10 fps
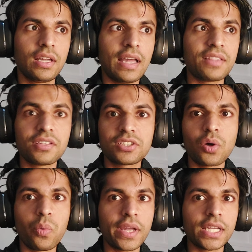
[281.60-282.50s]
and thus
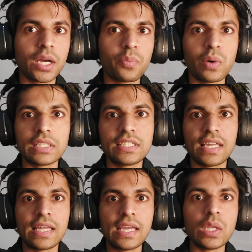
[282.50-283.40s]
not waking up one
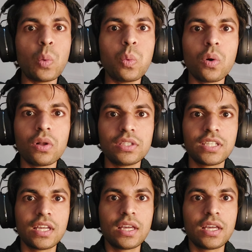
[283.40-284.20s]
day in a world